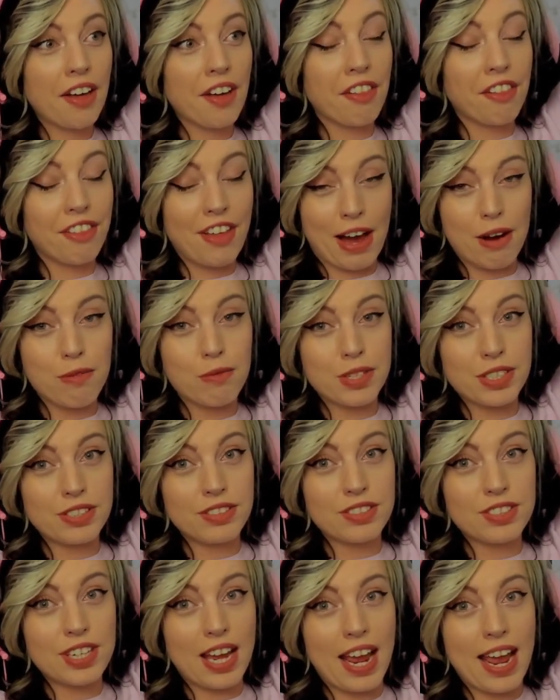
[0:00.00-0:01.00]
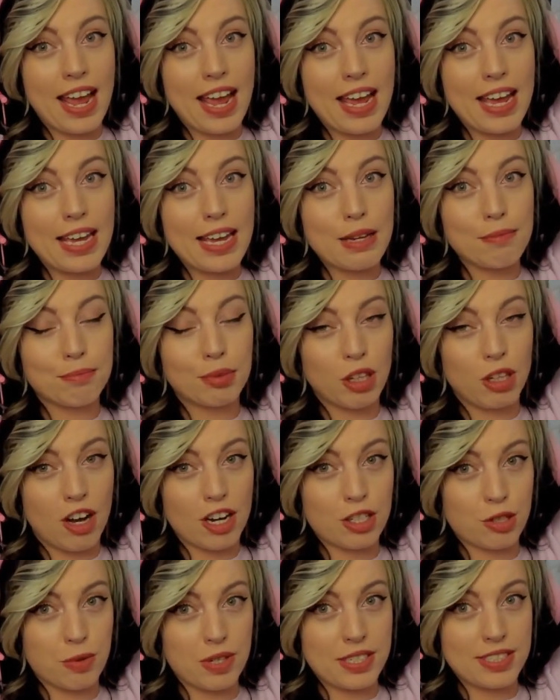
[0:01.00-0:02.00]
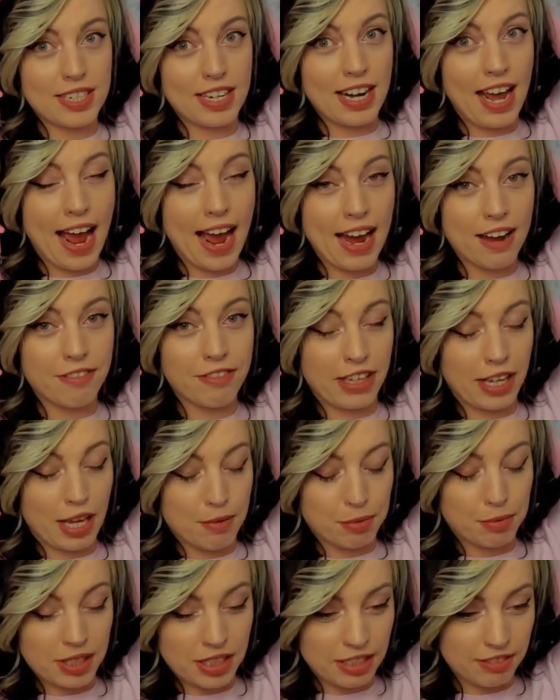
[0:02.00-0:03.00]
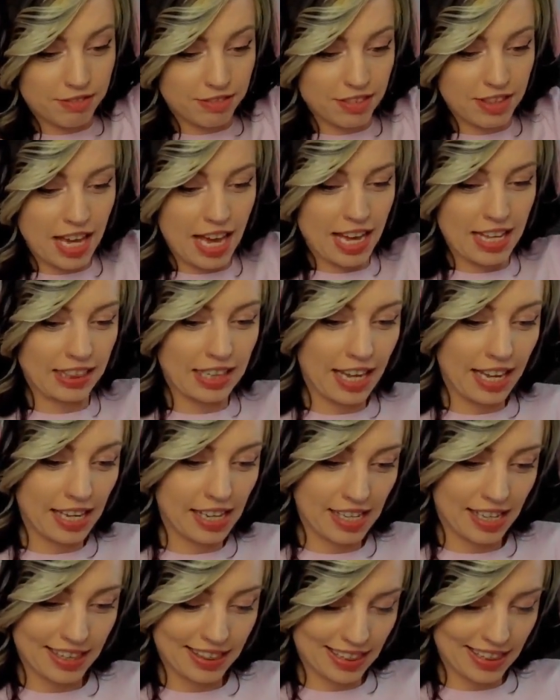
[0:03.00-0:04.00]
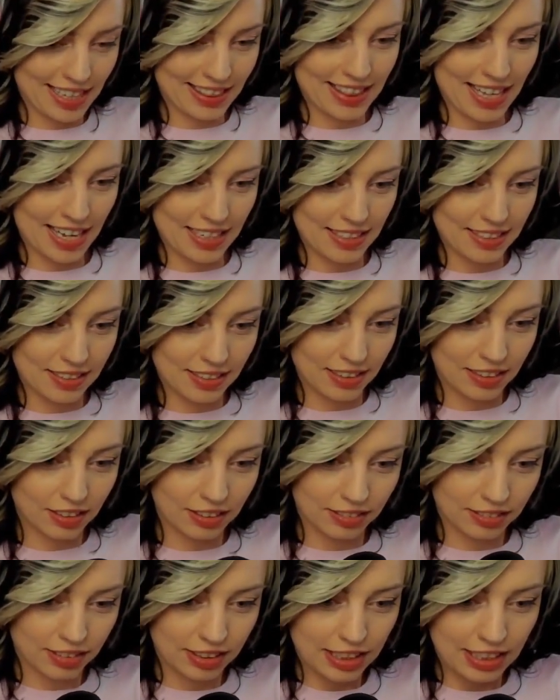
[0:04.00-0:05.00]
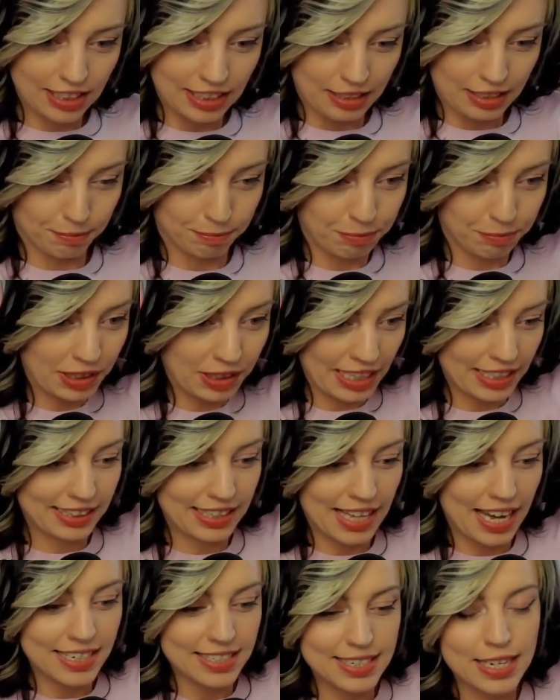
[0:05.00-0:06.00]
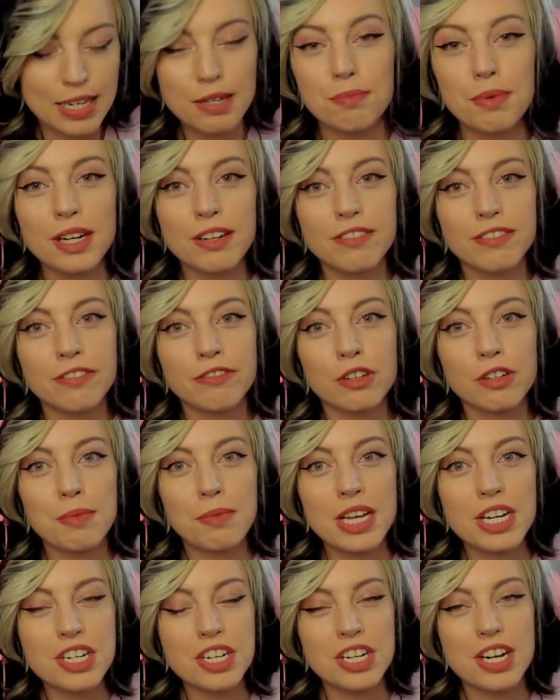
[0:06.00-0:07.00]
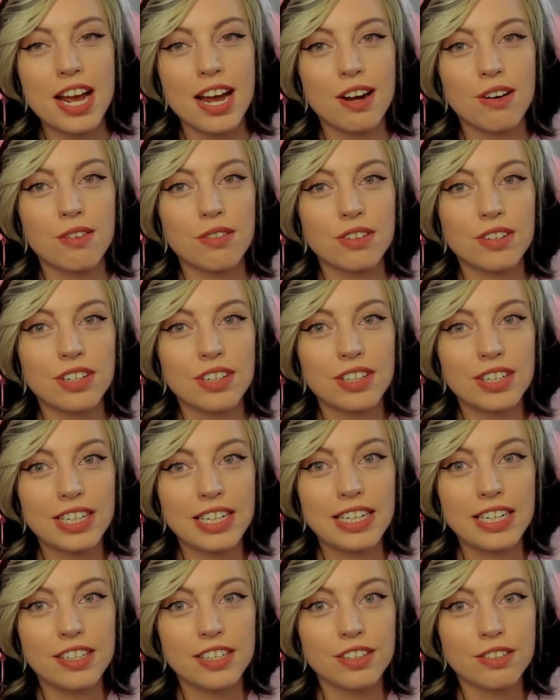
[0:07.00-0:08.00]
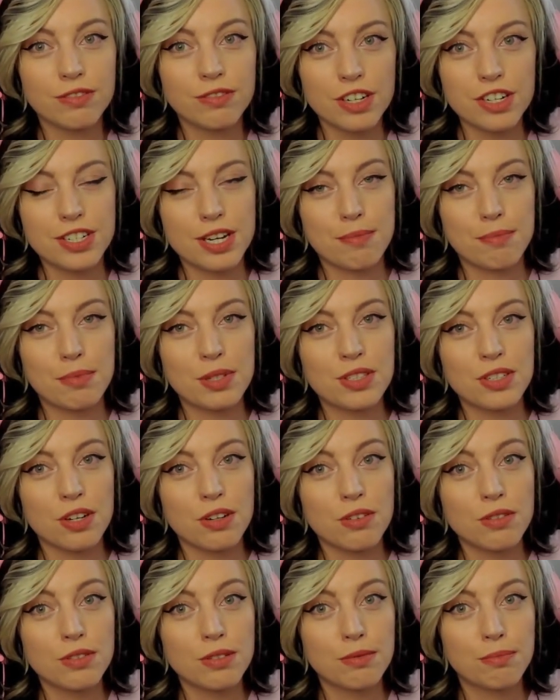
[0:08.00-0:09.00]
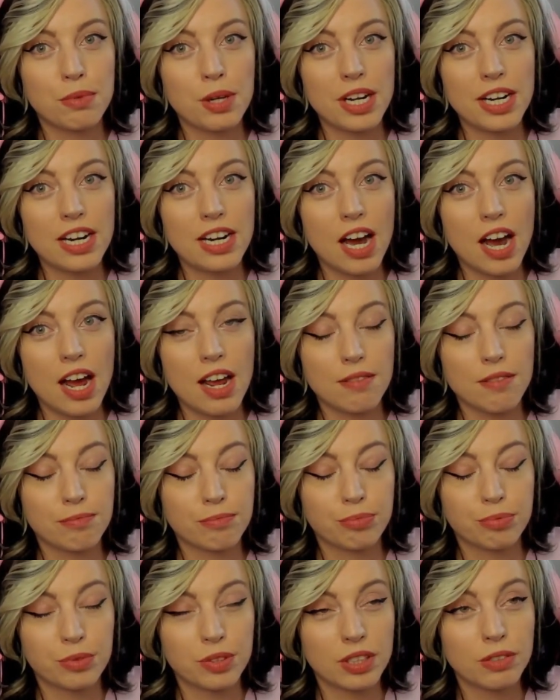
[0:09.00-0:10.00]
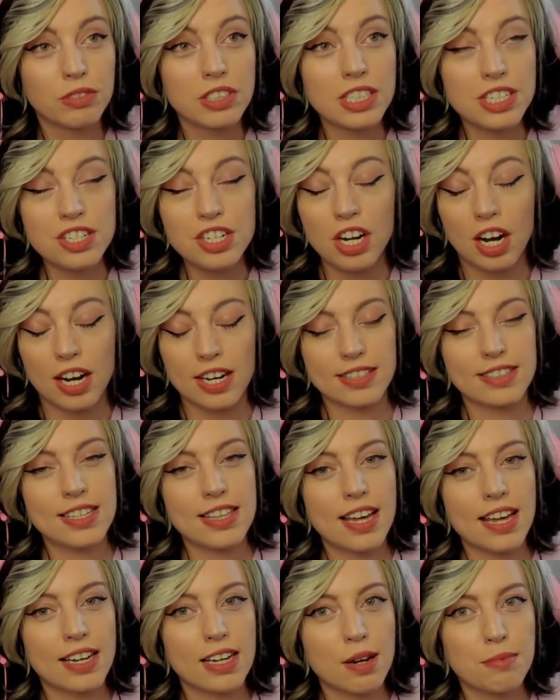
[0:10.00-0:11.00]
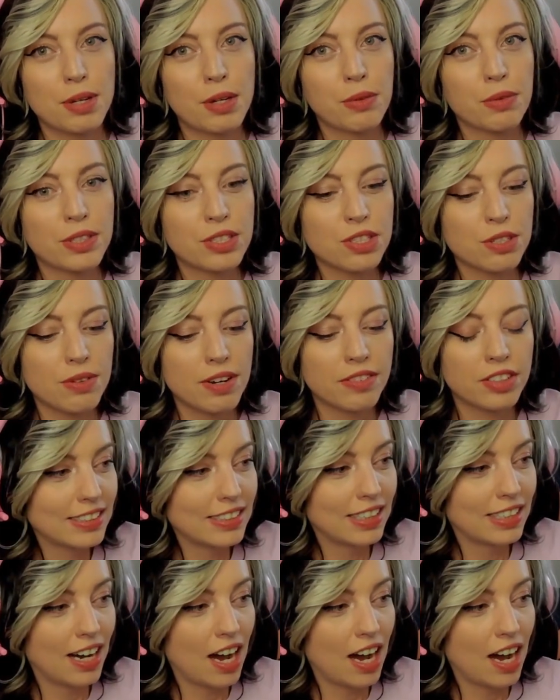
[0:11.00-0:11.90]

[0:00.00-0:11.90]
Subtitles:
That was a plot twist and a half. I can't believe they like let that tidbit of information out in the first episode, but I did not see that coming whatsoever.